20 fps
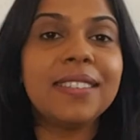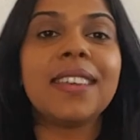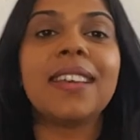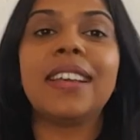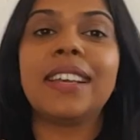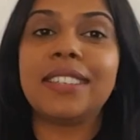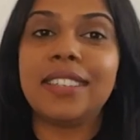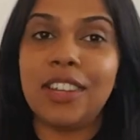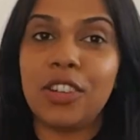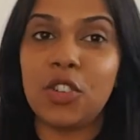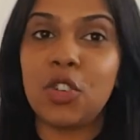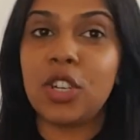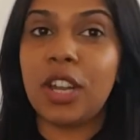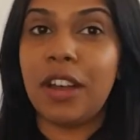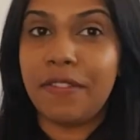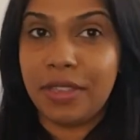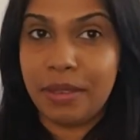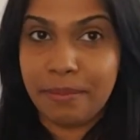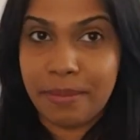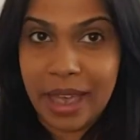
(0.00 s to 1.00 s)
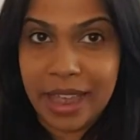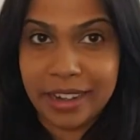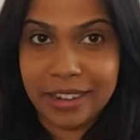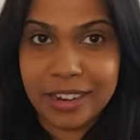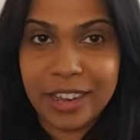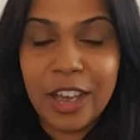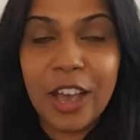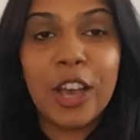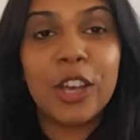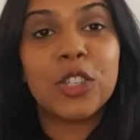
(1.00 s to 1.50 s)
an extension of the mind.
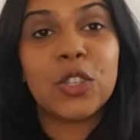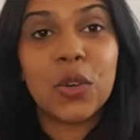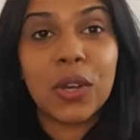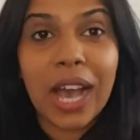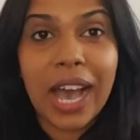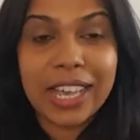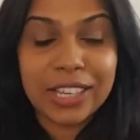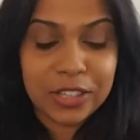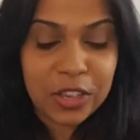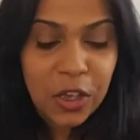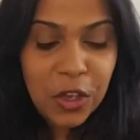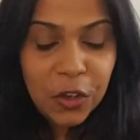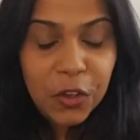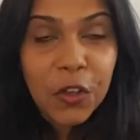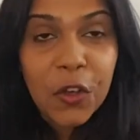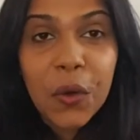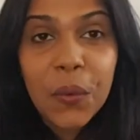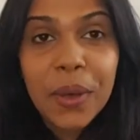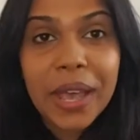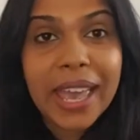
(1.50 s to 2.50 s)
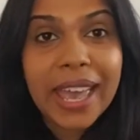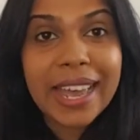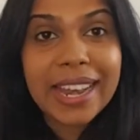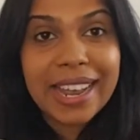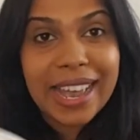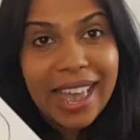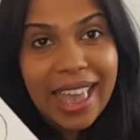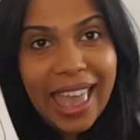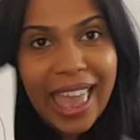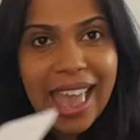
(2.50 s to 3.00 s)
So guys, go ahead
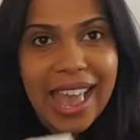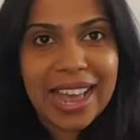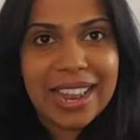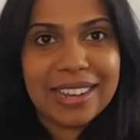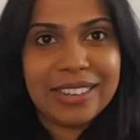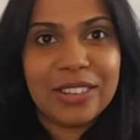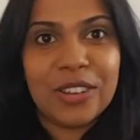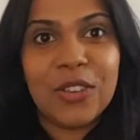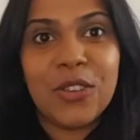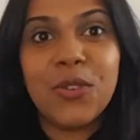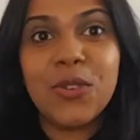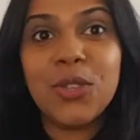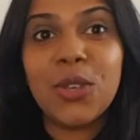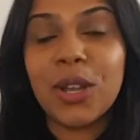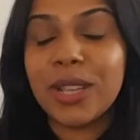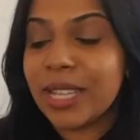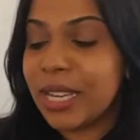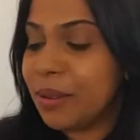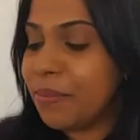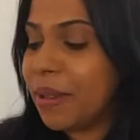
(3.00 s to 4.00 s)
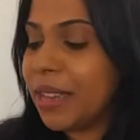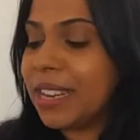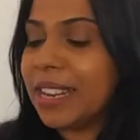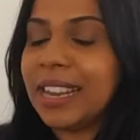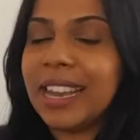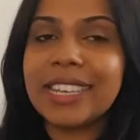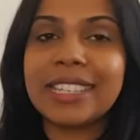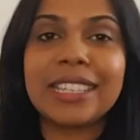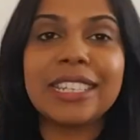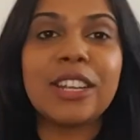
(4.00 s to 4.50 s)
and use your 3-period
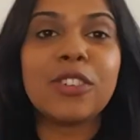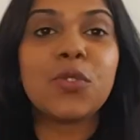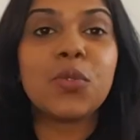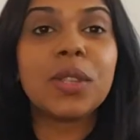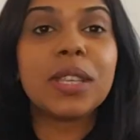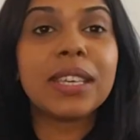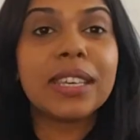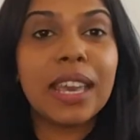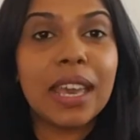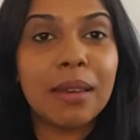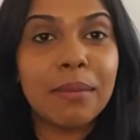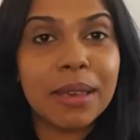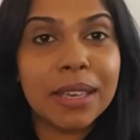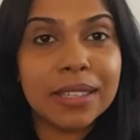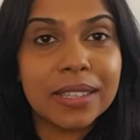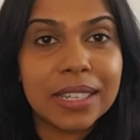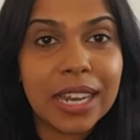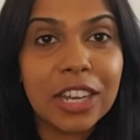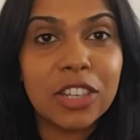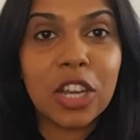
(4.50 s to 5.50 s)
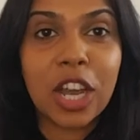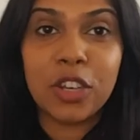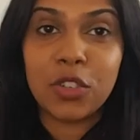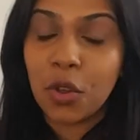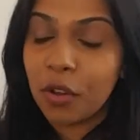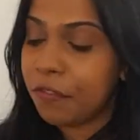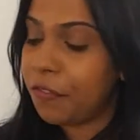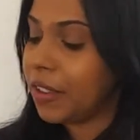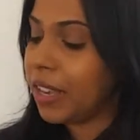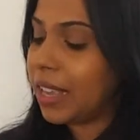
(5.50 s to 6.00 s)
lesson and do the gaming stage. And
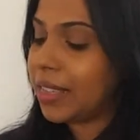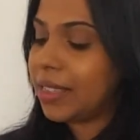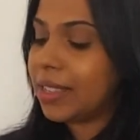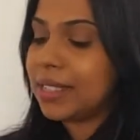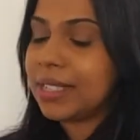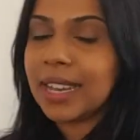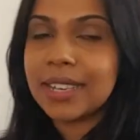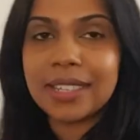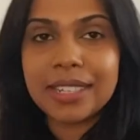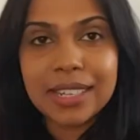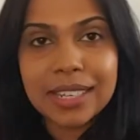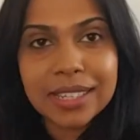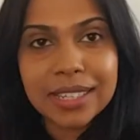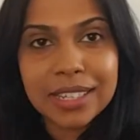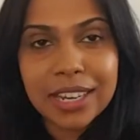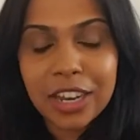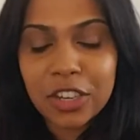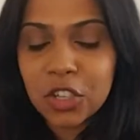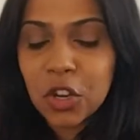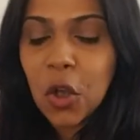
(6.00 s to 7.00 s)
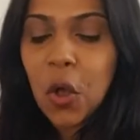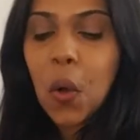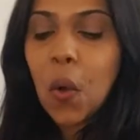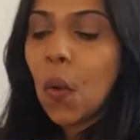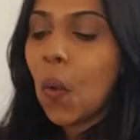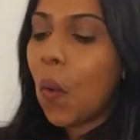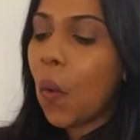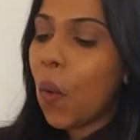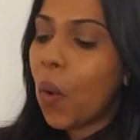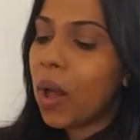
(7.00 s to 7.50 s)
don't forget the testing stage.
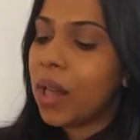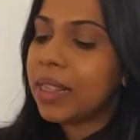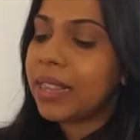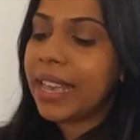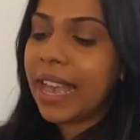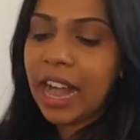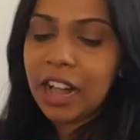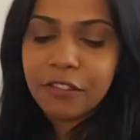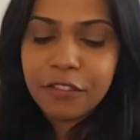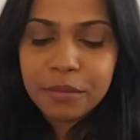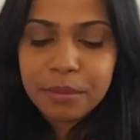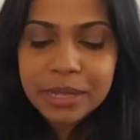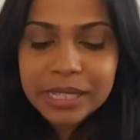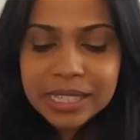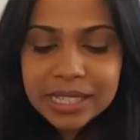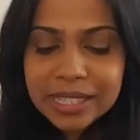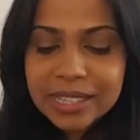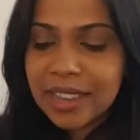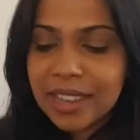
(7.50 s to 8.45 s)
All the alphabets